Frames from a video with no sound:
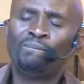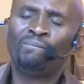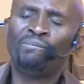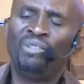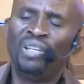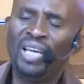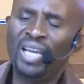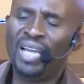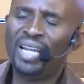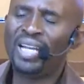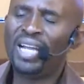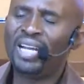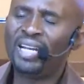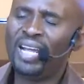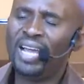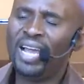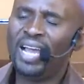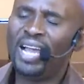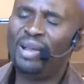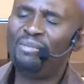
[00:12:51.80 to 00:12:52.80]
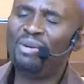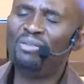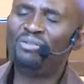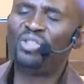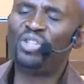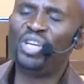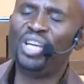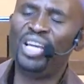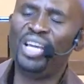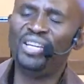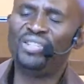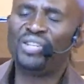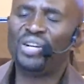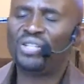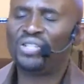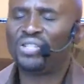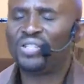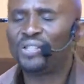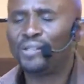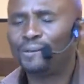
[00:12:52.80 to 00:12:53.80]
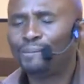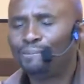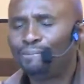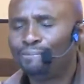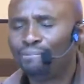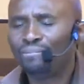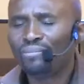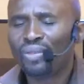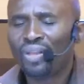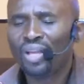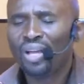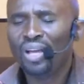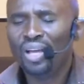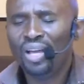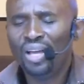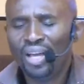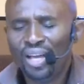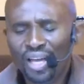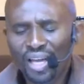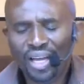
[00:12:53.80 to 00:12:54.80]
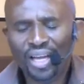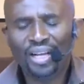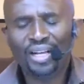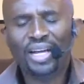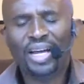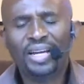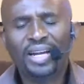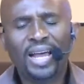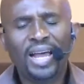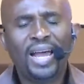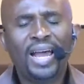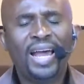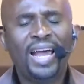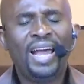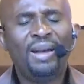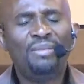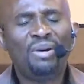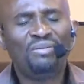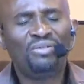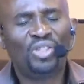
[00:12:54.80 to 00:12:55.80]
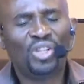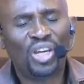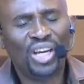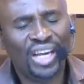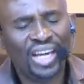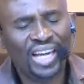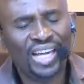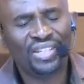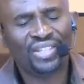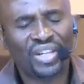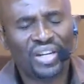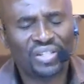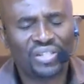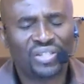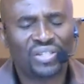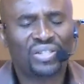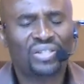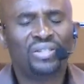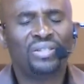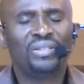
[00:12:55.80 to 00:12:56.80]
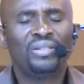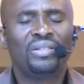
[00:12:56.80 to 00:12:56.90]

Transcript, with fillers: In the name of Jesus. In the name of Jesus.